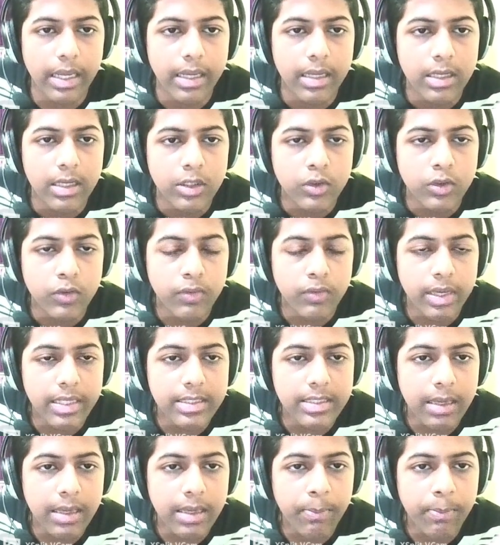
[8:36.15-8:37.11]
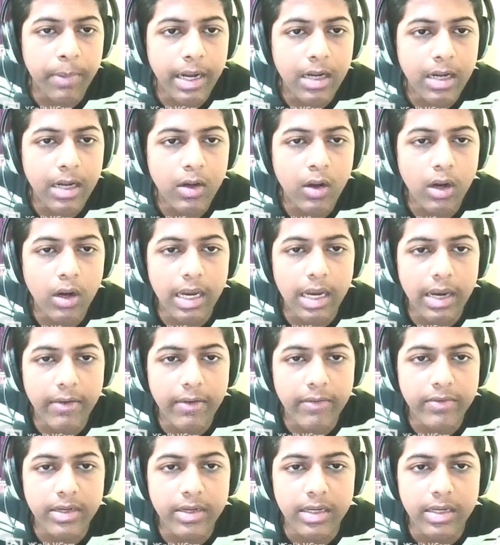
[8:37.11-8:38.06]
okay, so we are saying pen
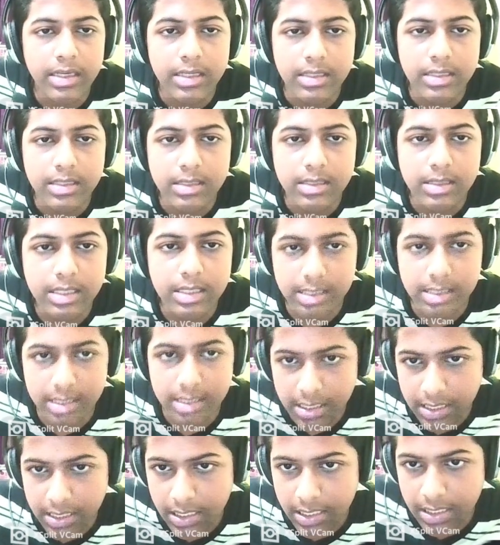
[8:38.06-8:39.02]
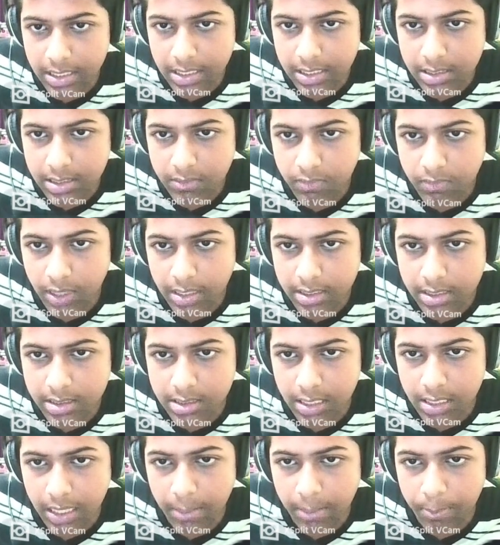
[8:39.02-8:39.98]
dot left 60
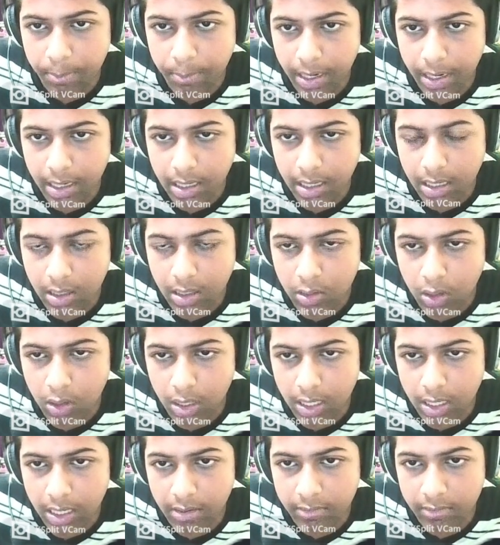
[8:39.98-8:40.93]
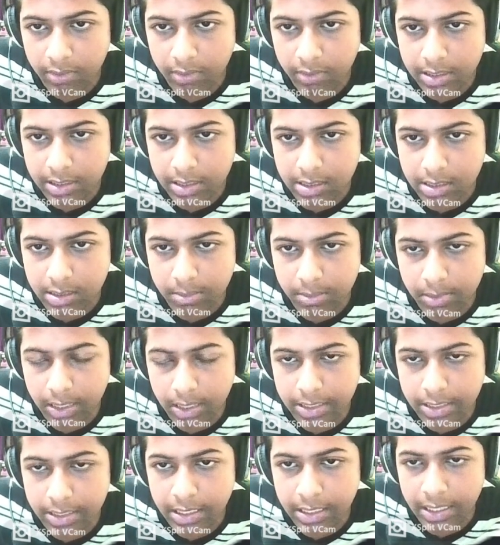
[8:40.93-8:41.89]
degrees, we are just saying pen dot left, we are
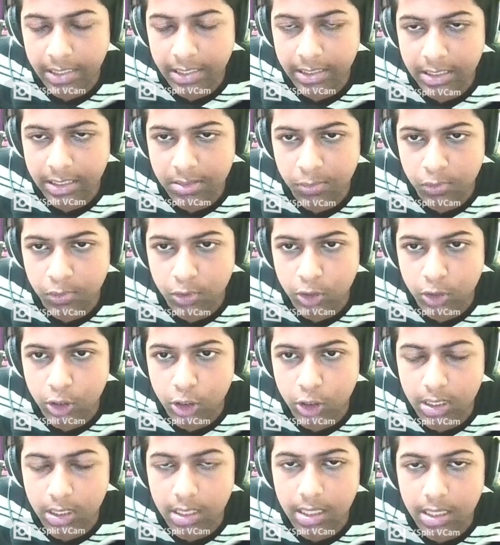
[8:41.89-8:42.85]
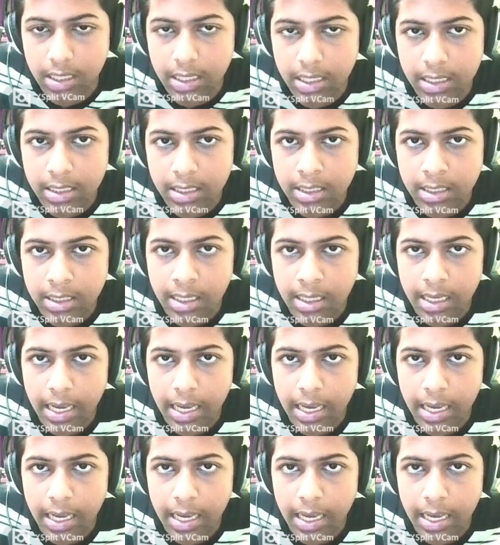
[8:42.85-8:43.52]
just reaching at this position,